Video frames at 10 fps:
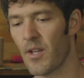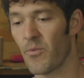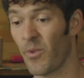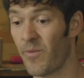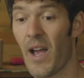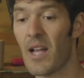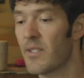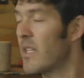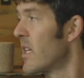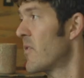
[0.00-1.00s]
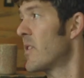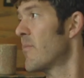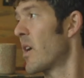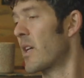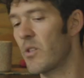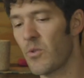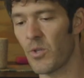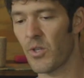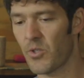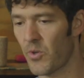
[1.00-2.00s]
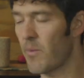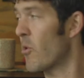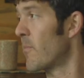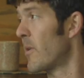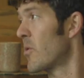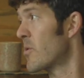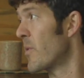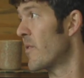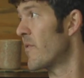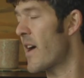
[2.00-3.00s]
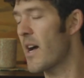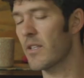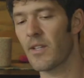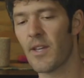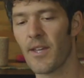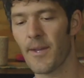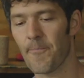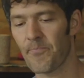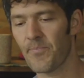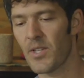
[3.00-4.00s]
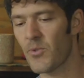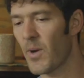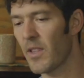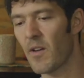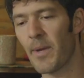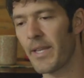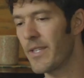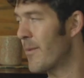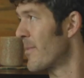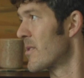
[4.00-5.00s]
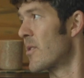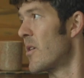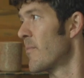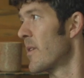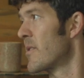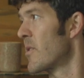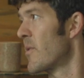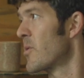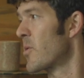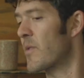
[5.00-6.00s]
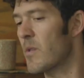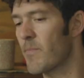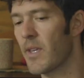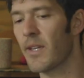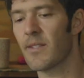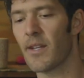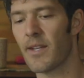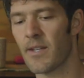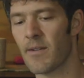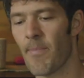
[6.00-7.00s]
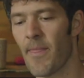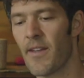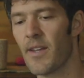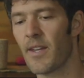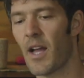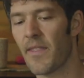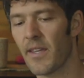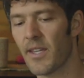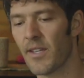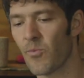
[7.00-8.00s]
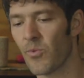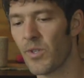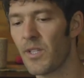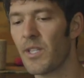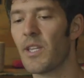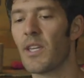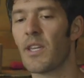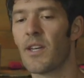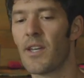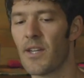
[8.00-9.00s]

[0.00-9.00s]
through fasting even. Like you excrete more minerals when you fast. So I love magnesium and salt. And so those are some things that I think can really,